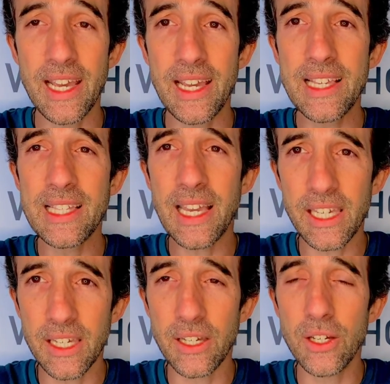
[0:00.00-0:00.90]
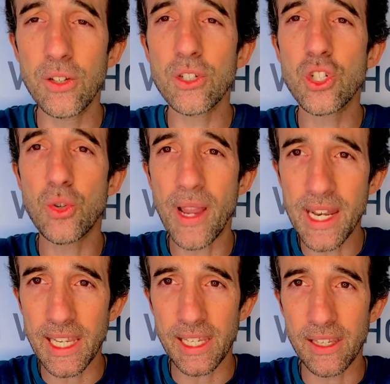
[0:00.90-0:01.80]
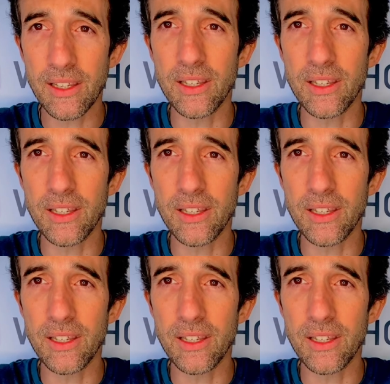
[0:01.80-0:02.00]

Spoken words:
It's like you're training